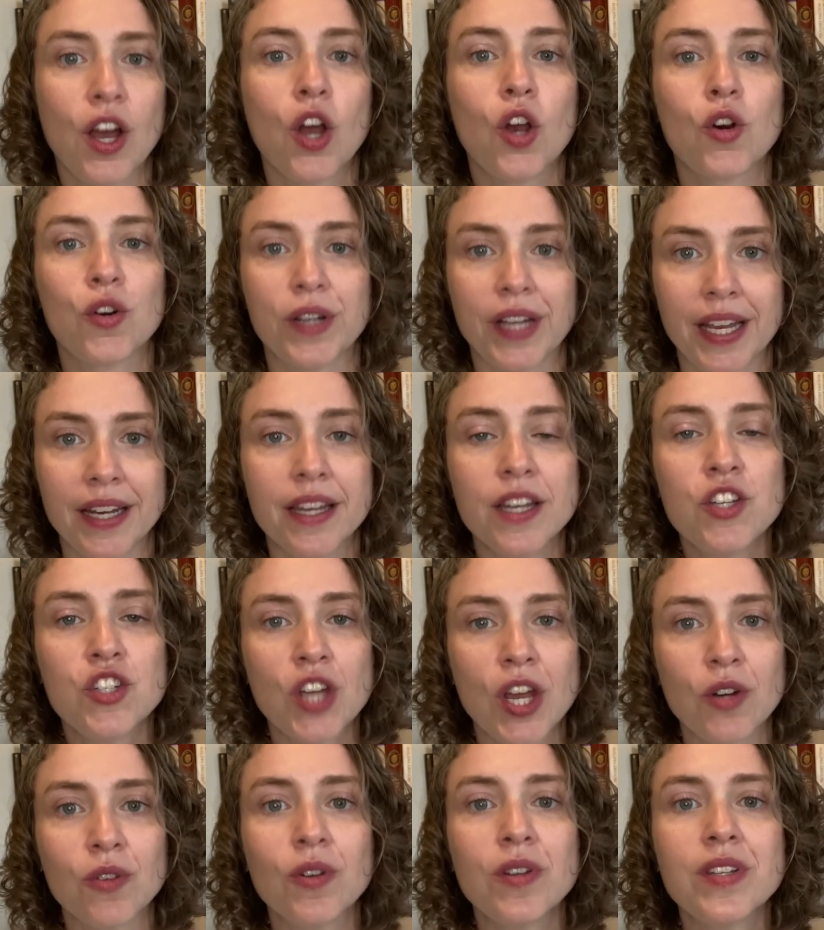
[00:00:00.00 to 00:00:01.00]
Create a
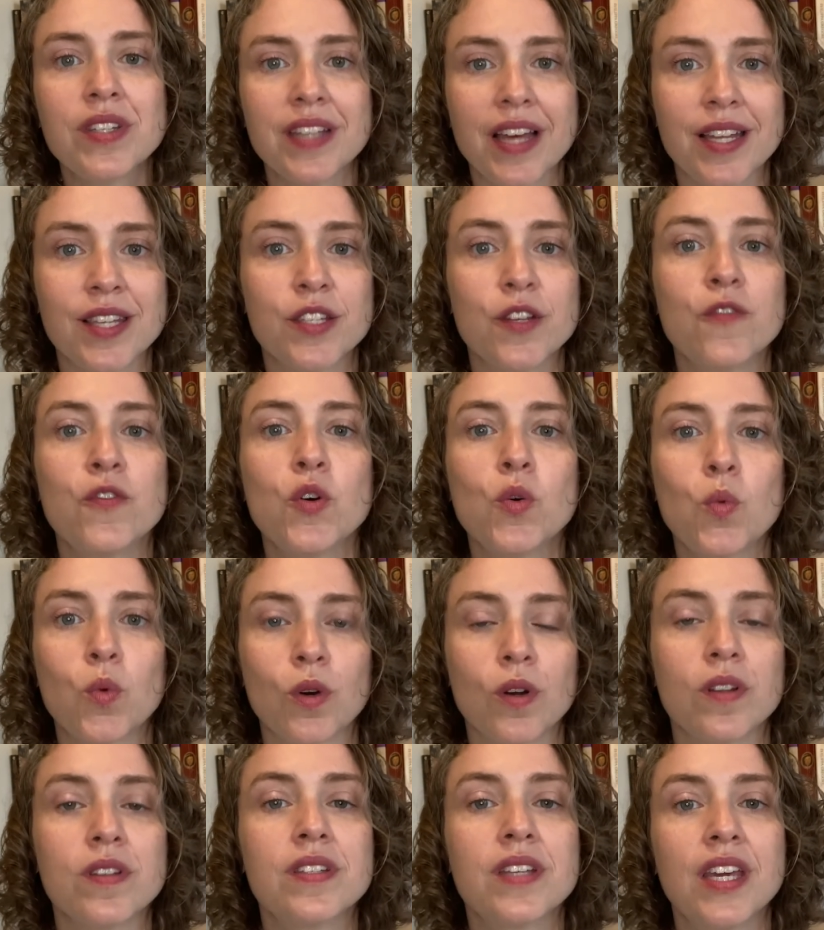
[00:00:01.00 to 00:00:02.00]
general sense of the
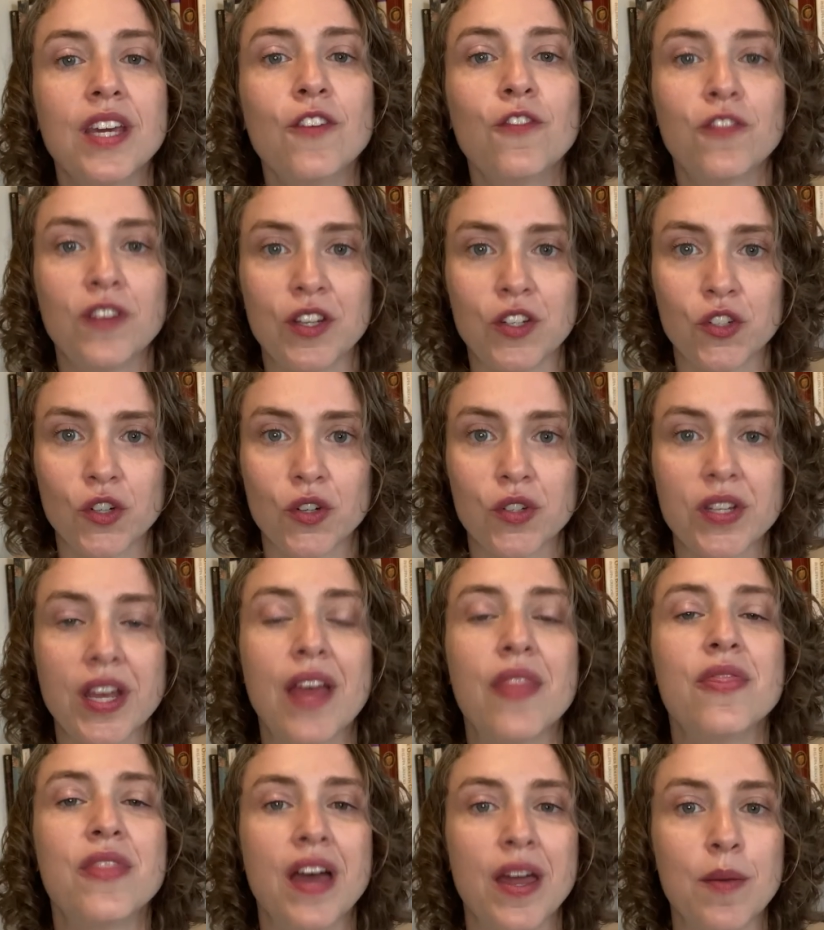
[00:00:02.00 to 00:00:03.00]
world's key features
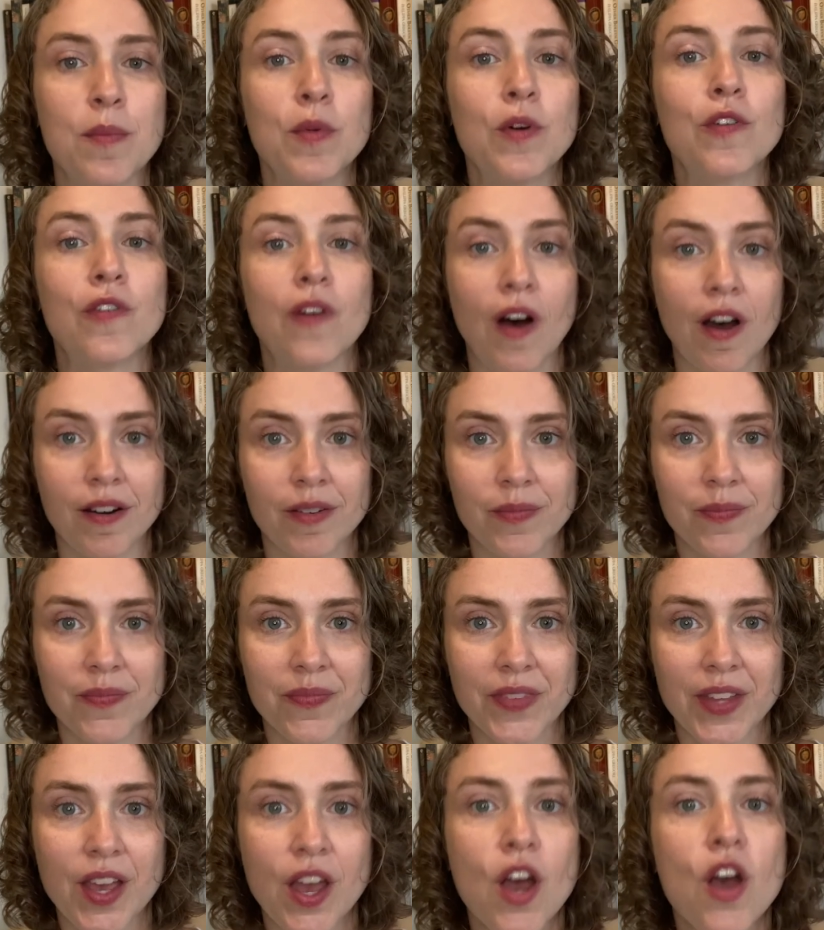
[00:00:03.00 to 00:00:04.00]
and then move on.
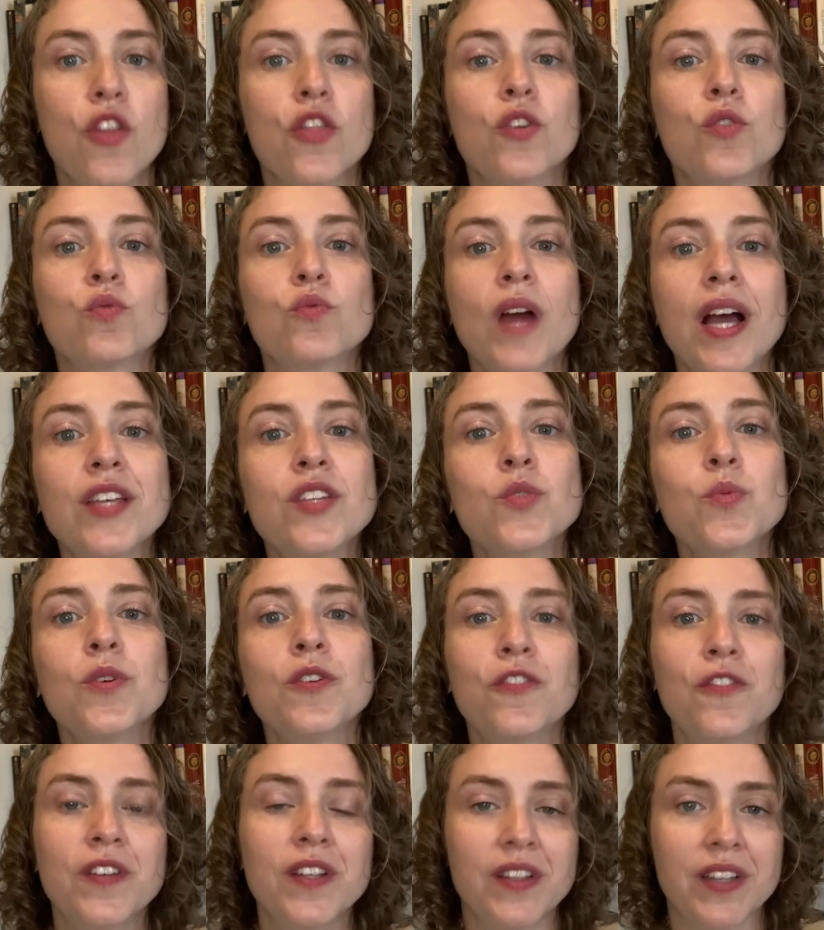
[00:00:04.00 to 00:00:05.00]
The rest will
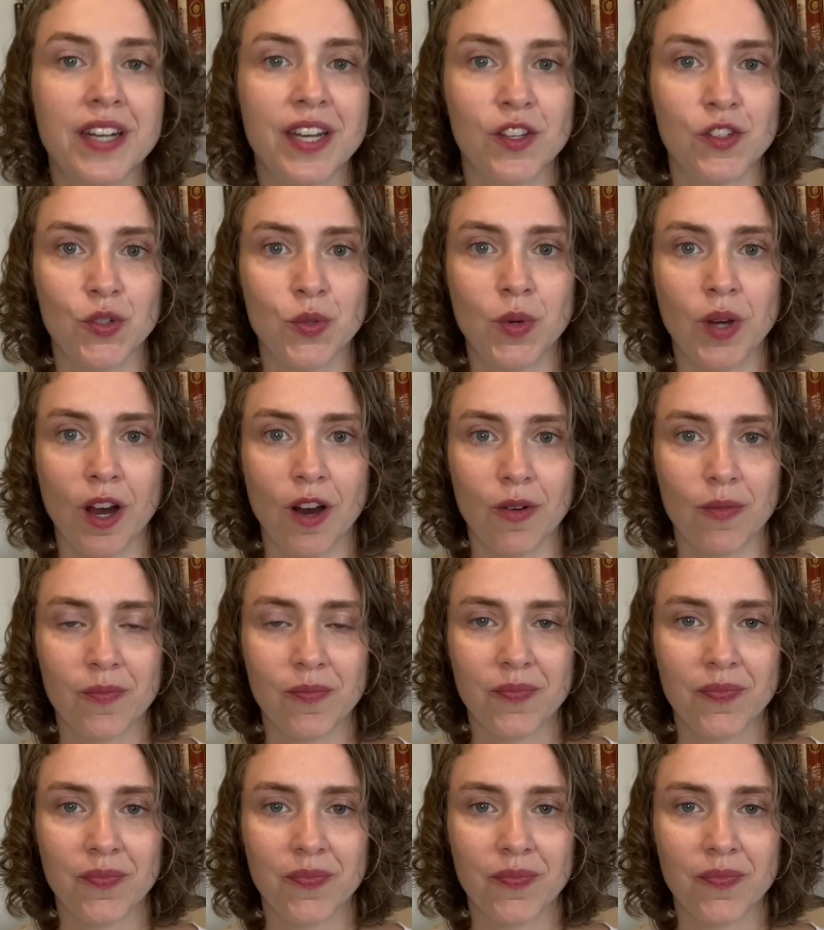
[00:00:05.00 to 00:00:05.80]
fill in as you go.